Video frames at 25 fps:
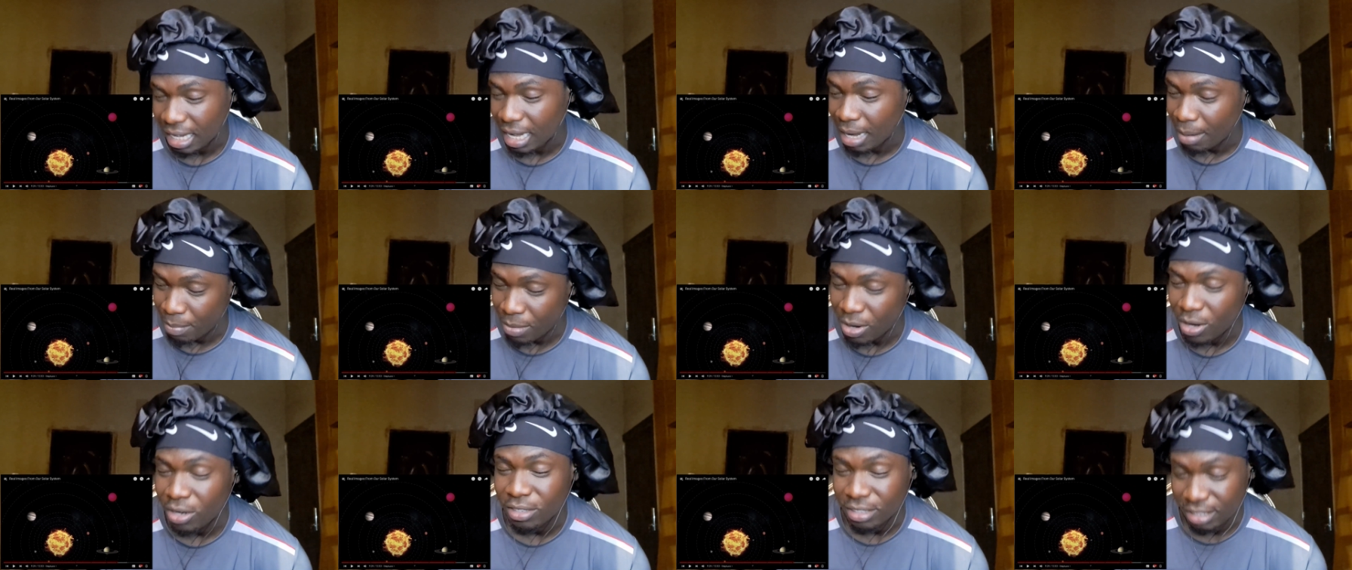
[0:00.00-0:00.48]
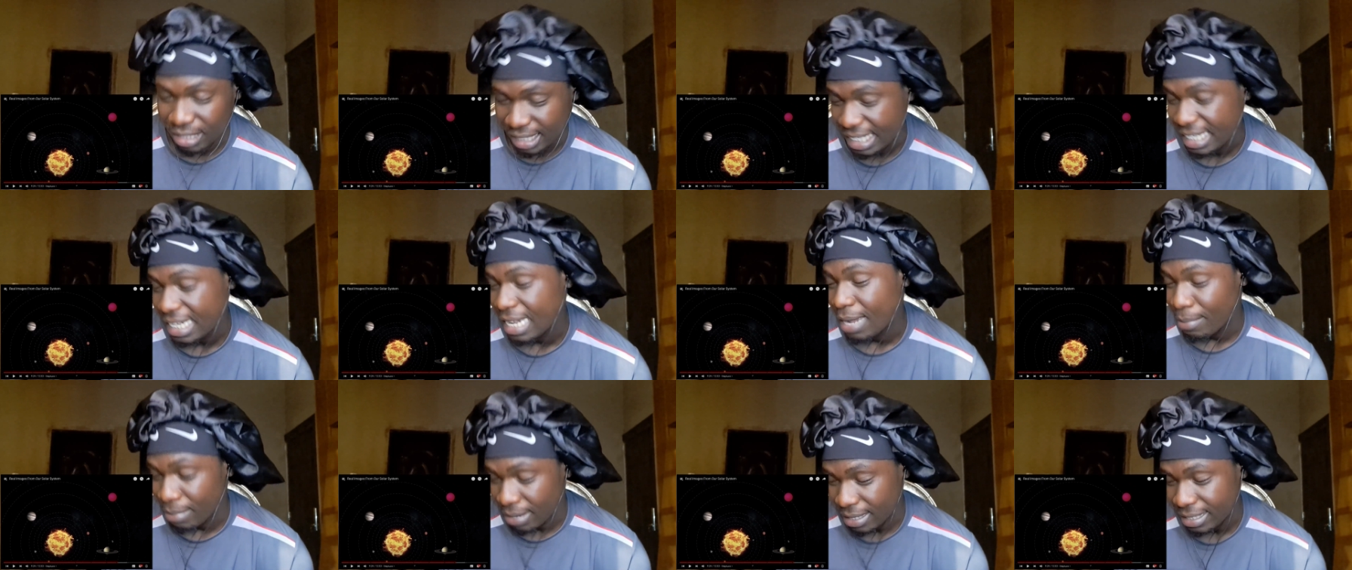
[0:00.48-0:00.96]
Come on,
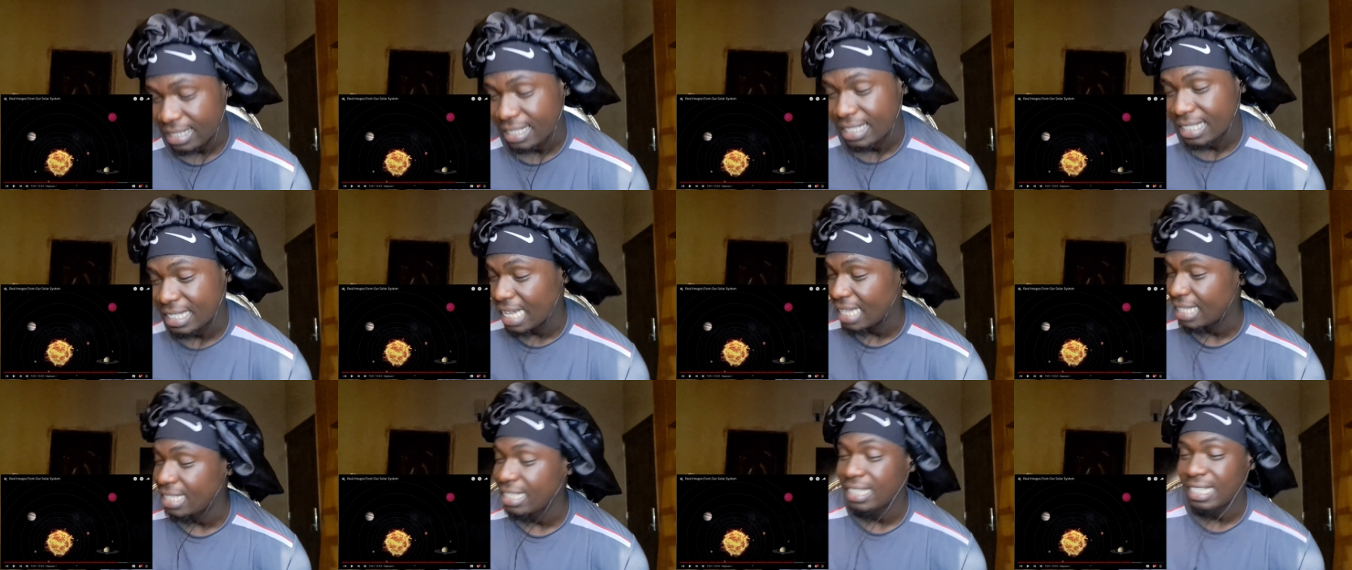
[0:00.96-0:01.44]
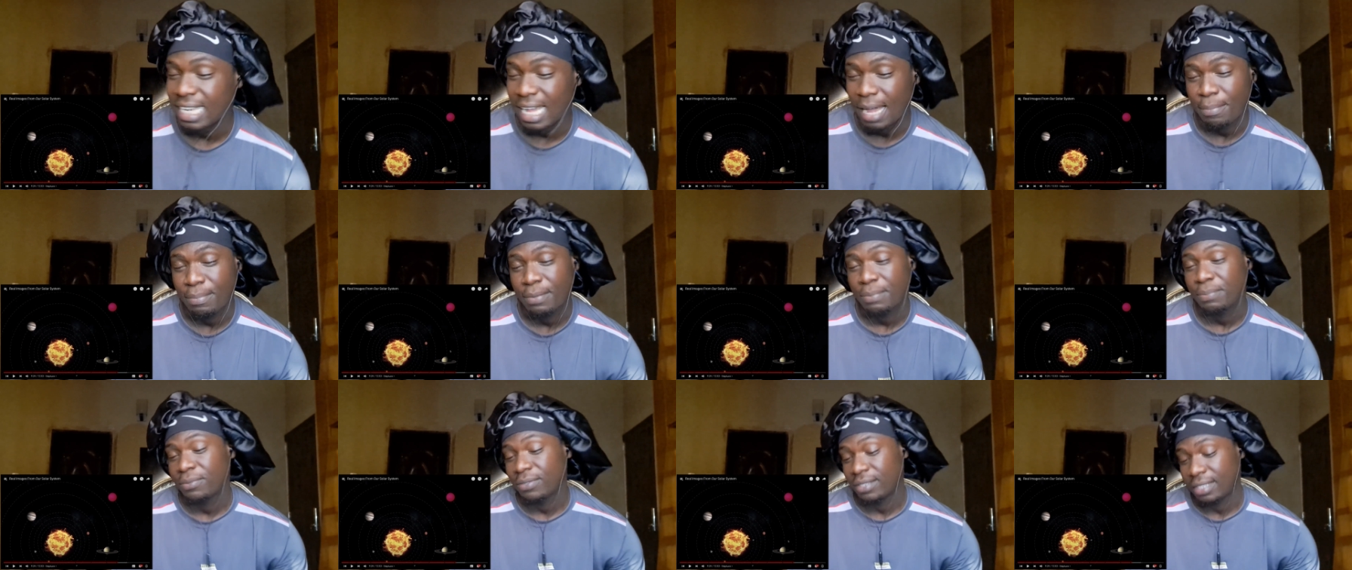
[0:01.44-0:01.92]
think about it. I think there
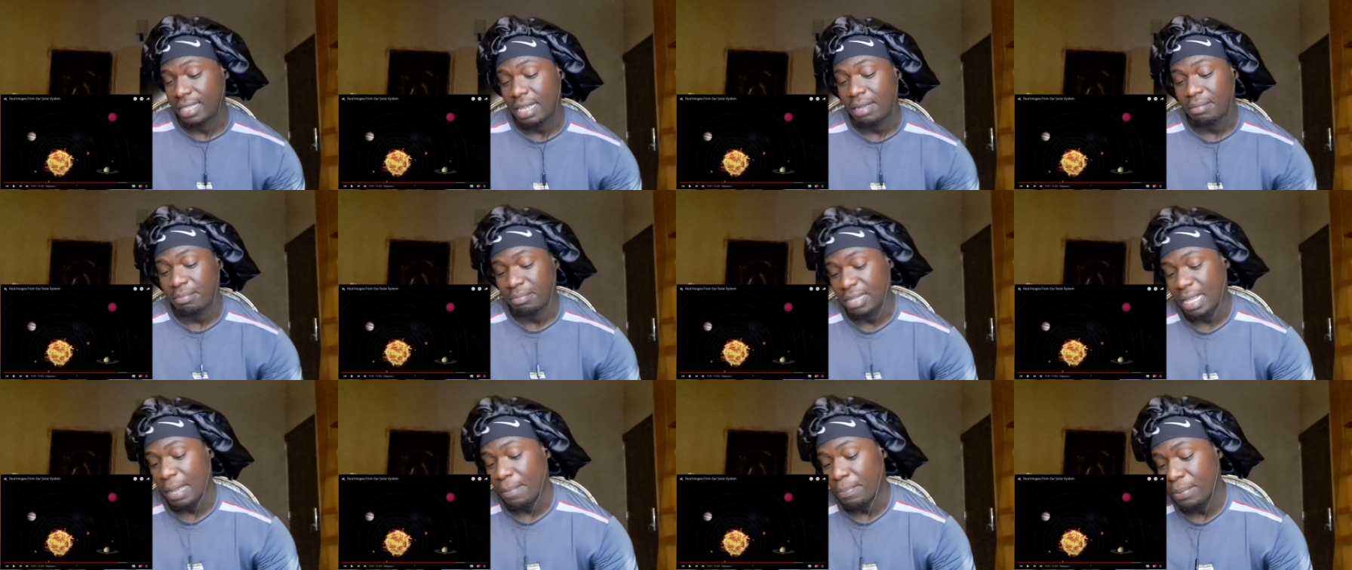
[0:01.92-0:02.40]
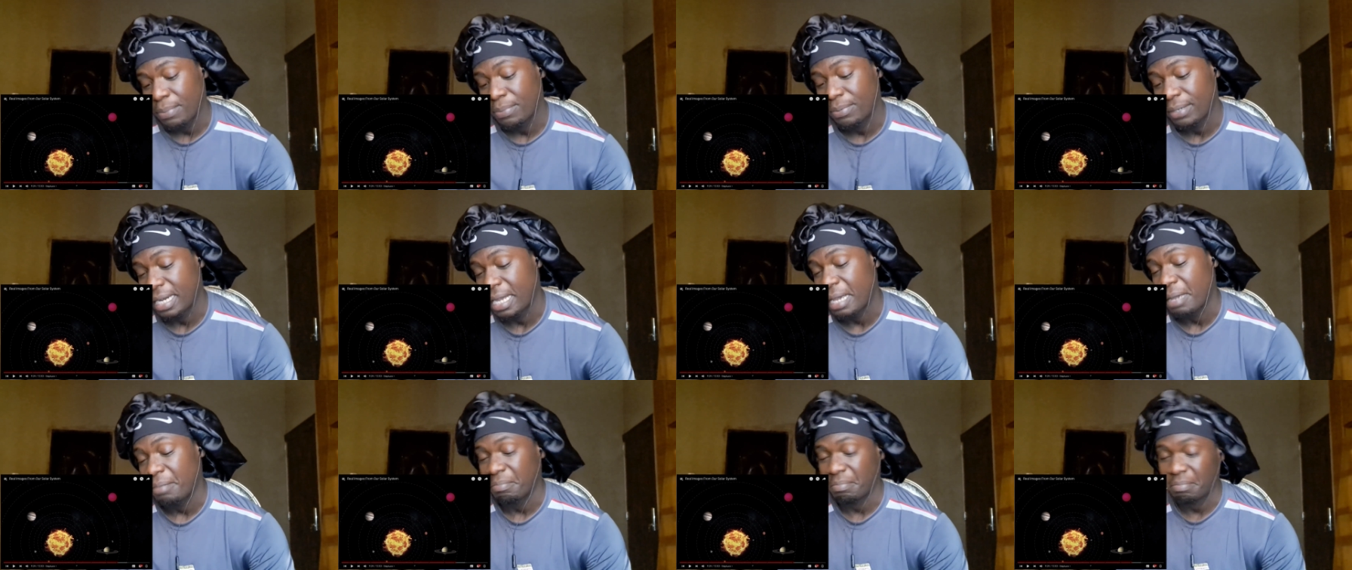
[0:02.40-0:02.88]
are people there. There are
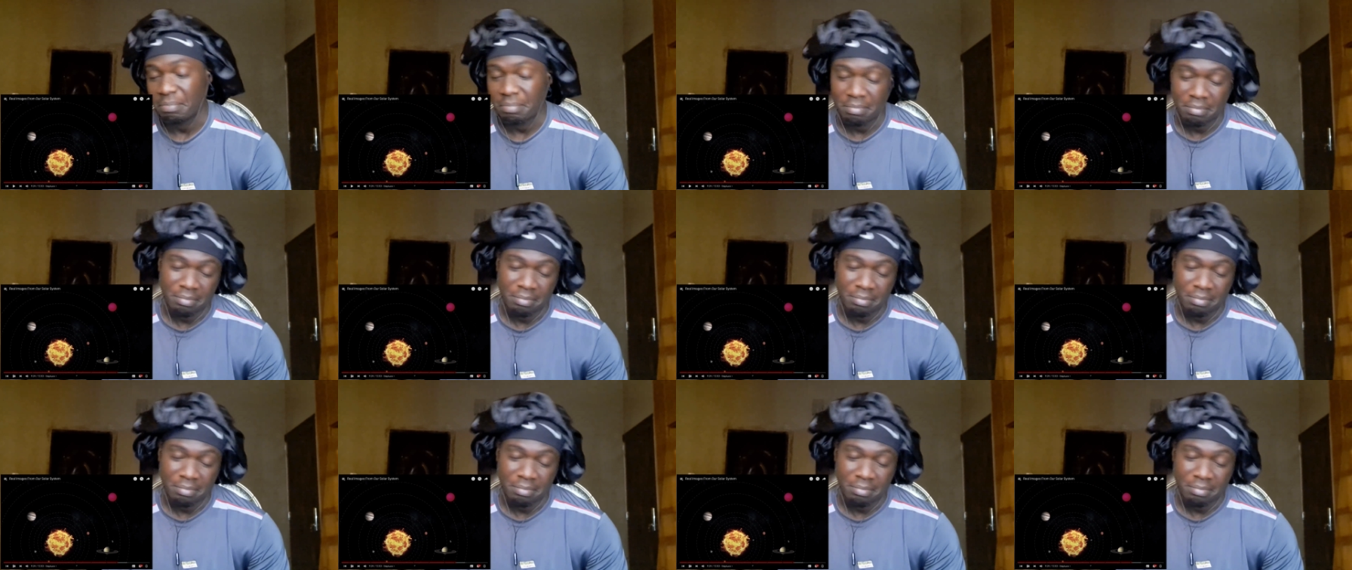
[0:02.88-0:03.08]
people there.